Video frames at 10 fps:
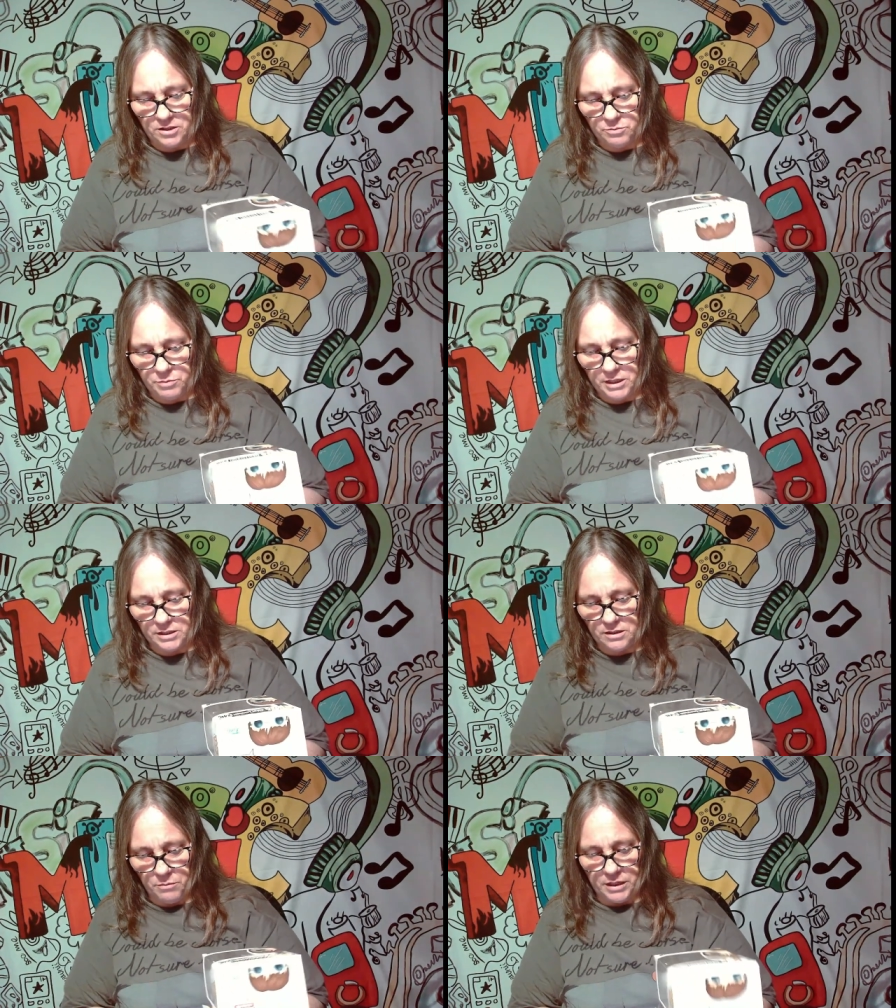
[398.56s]

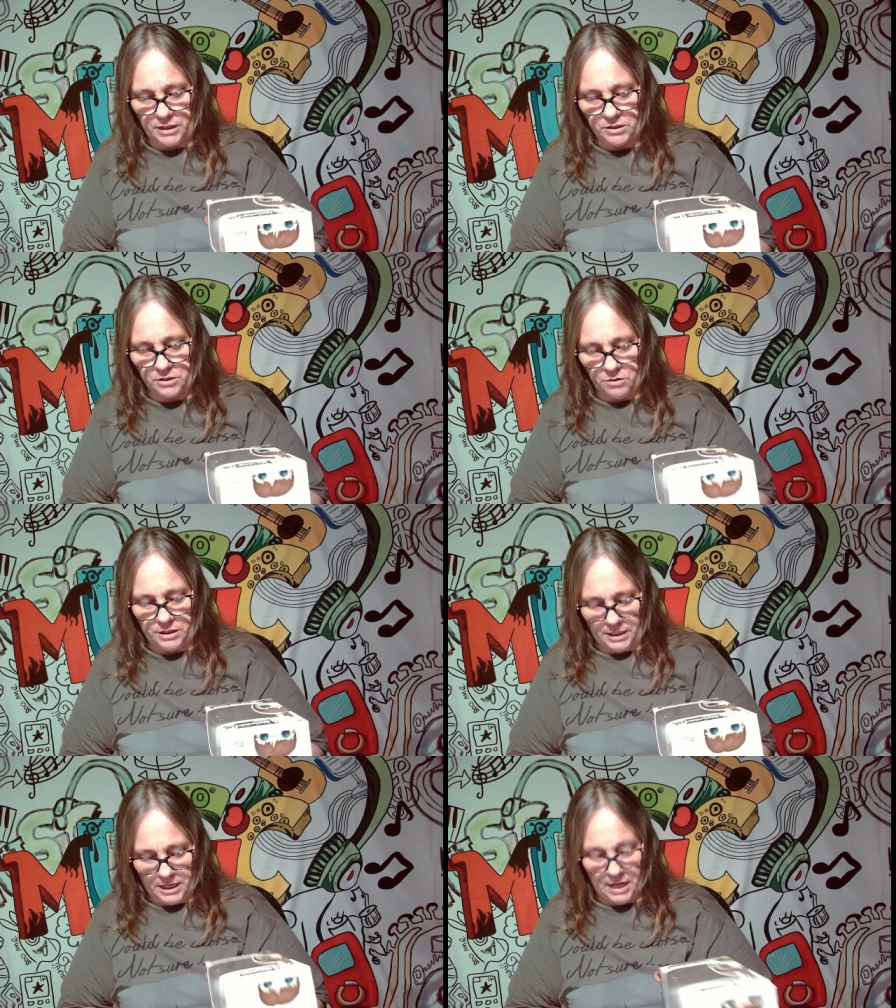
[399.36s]
because the money's going
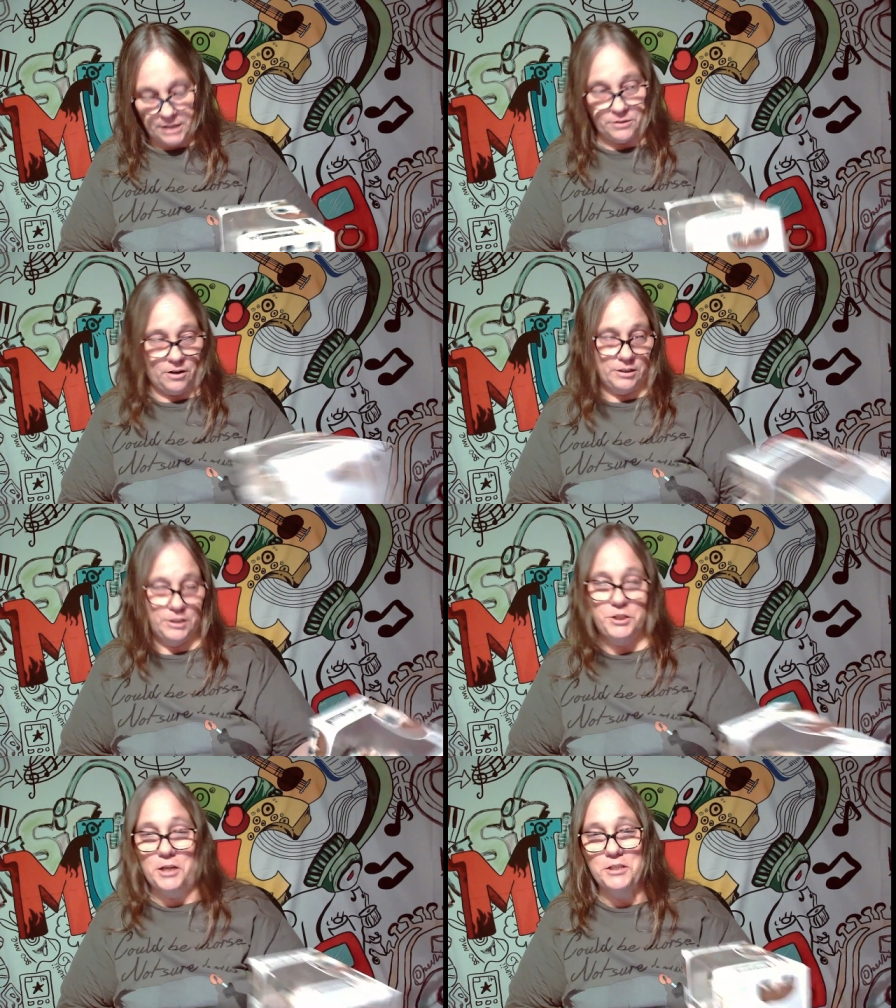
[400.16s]
to cancer. I only
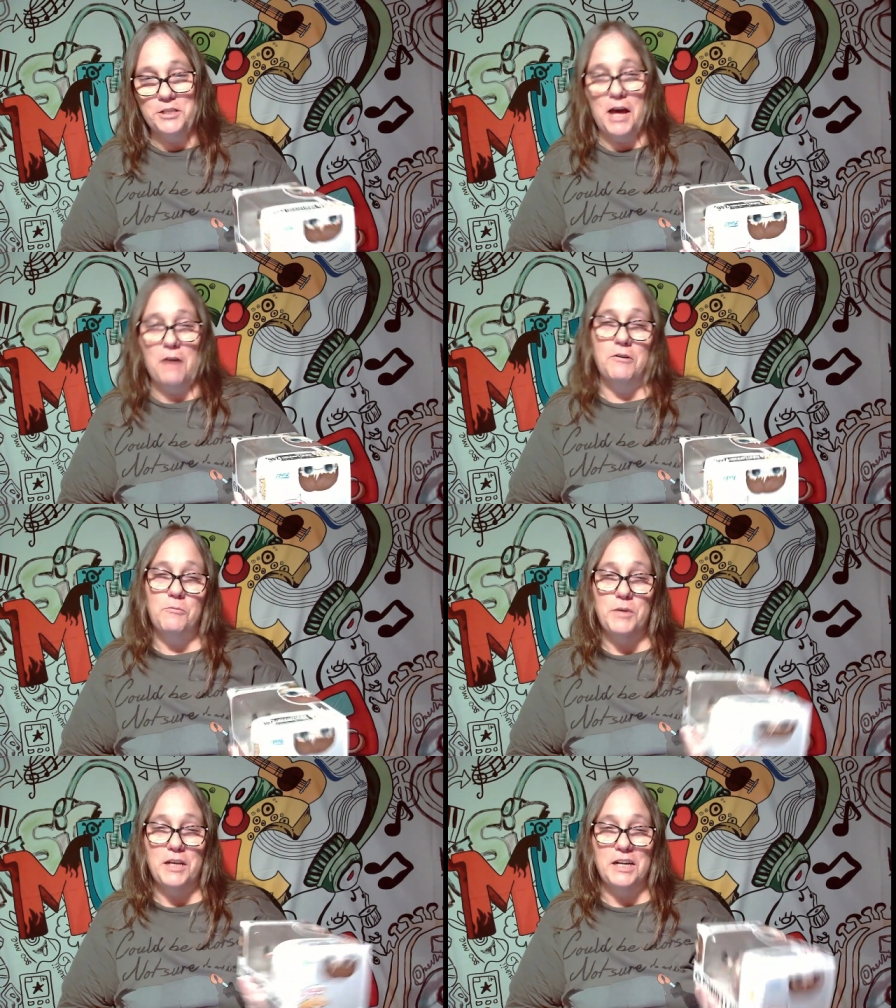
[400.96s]
checked that one
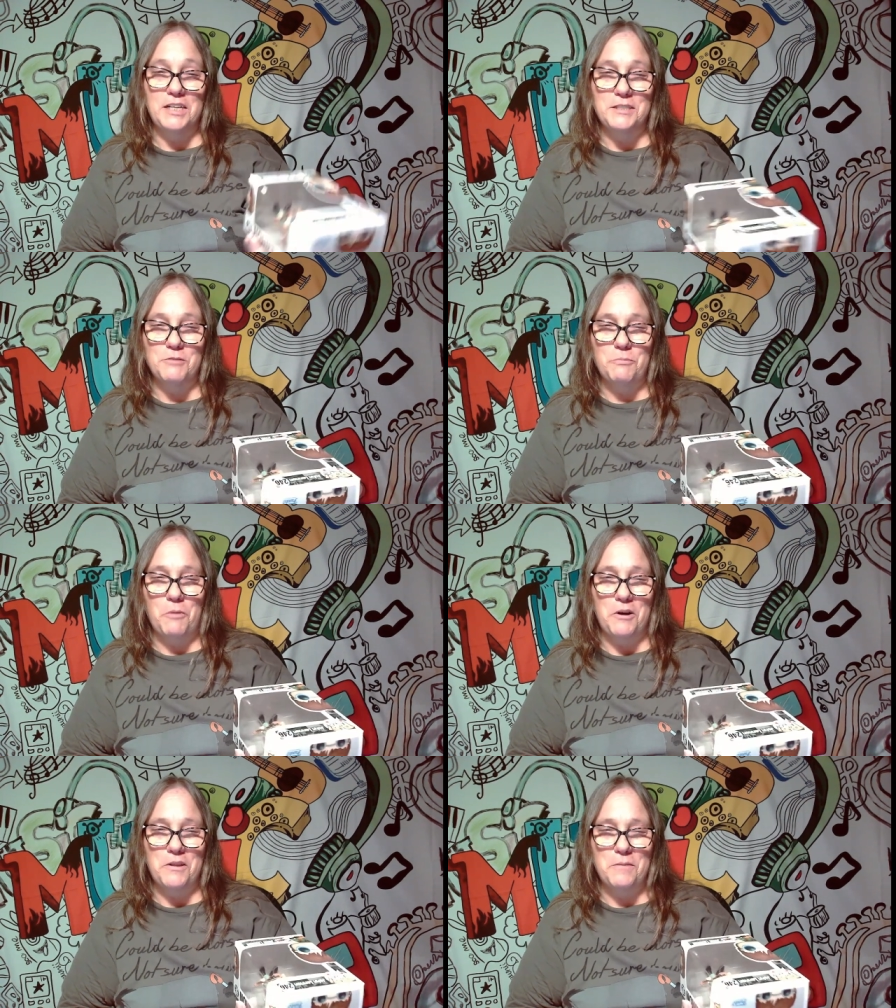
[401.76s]
because it was
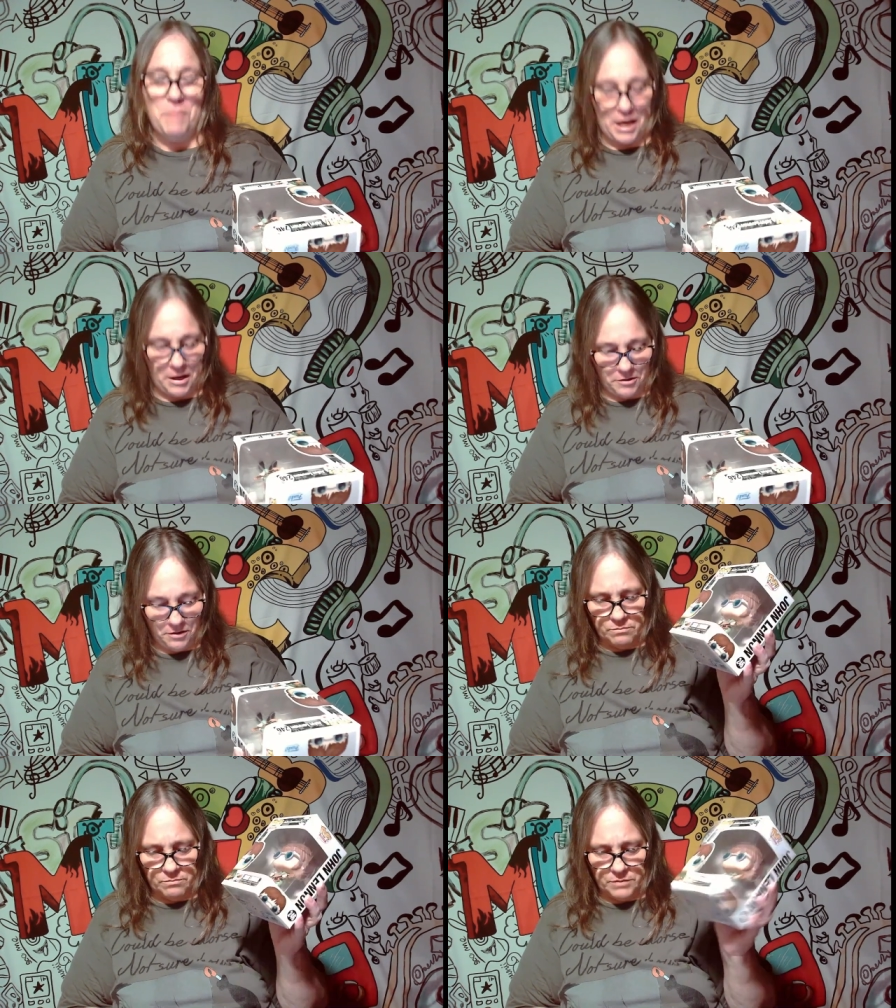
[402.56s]
part of the
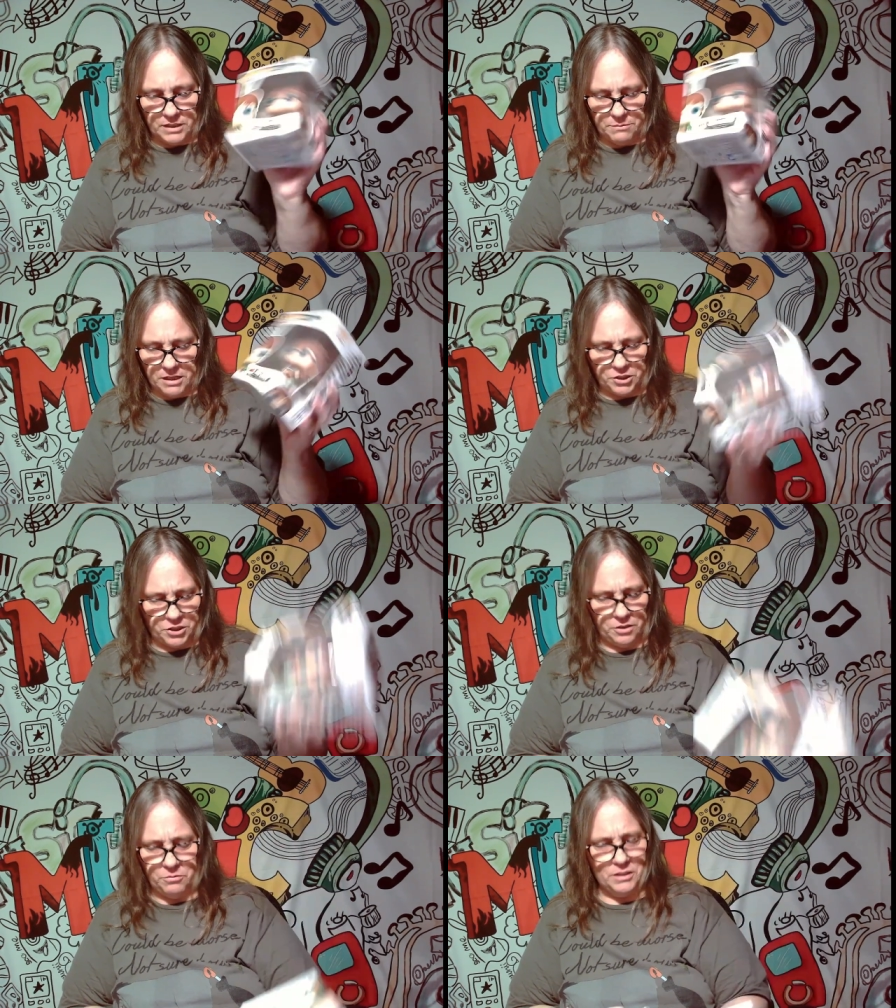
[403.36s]
battle, but I'm not
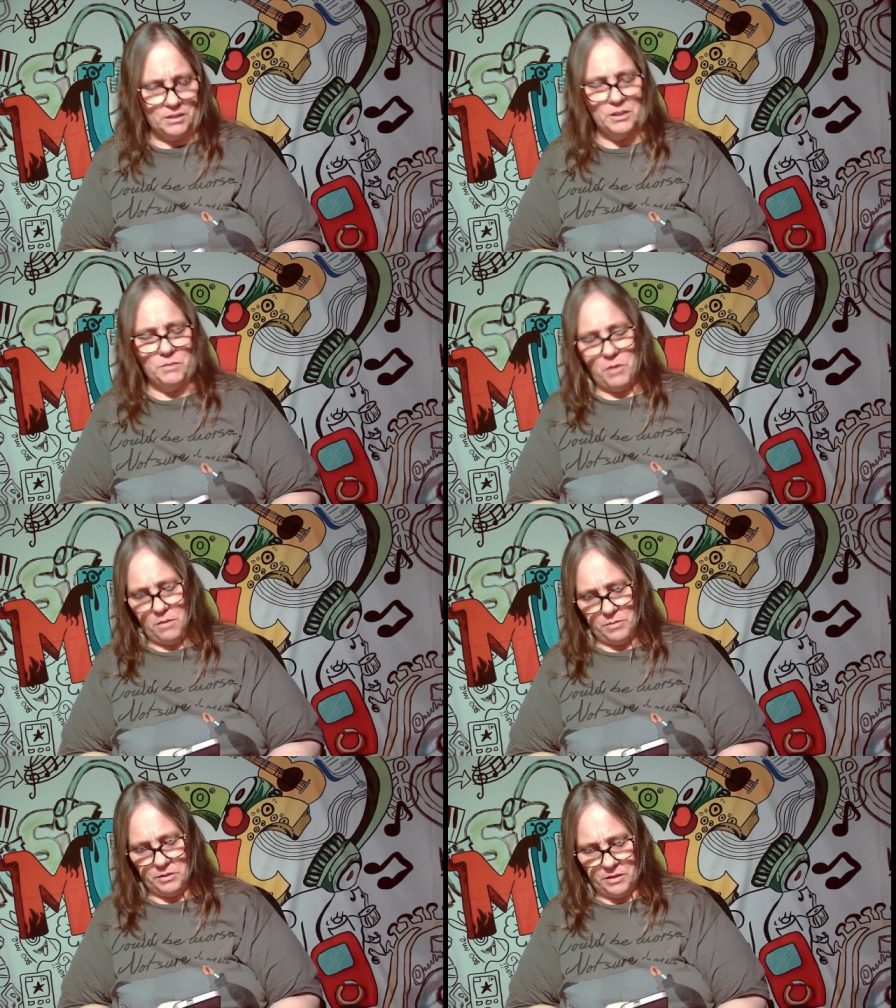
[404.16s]
sure what this
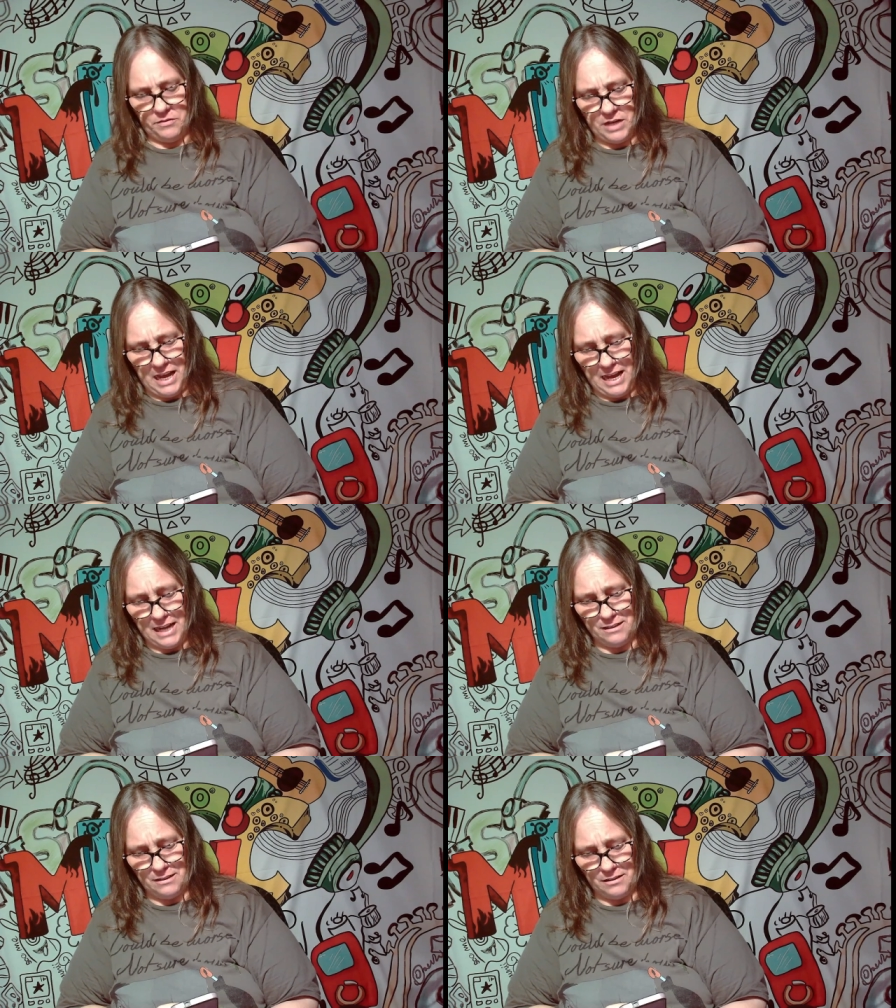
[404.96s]
pop is even
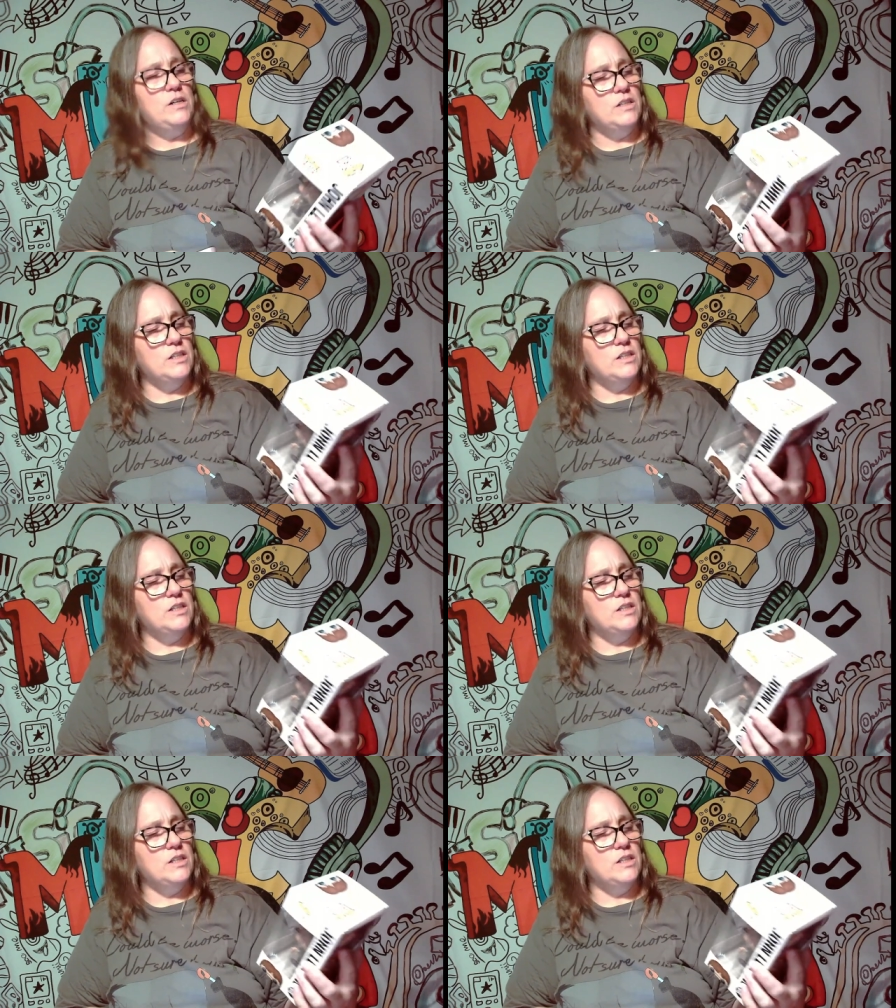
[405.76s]
at.